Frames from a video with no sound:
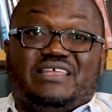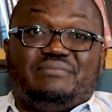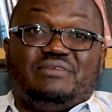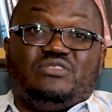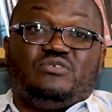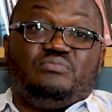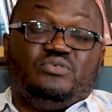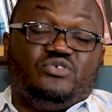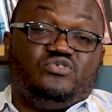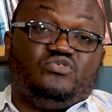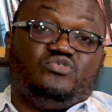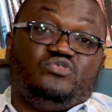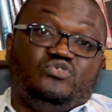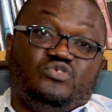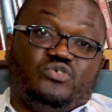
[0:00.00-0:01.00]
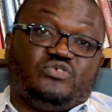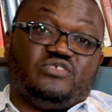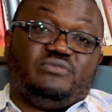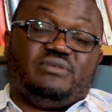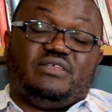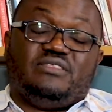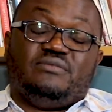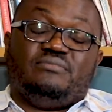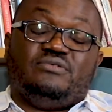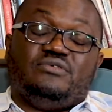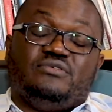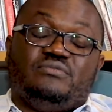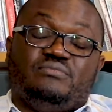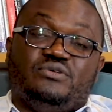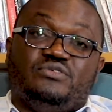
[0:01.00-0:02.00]
I mean, the person who talks about
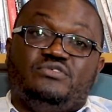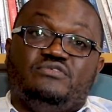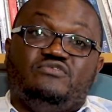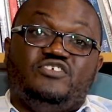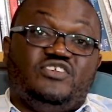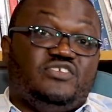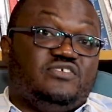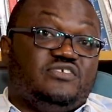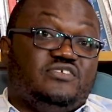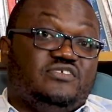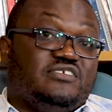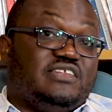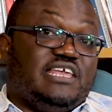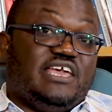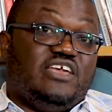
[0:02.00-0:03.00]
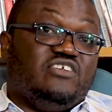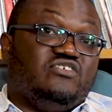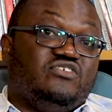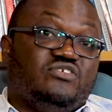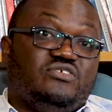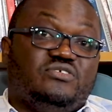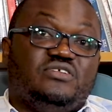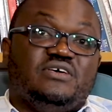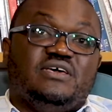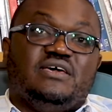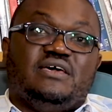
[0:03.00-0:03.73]
the birth of Jesus is an angel.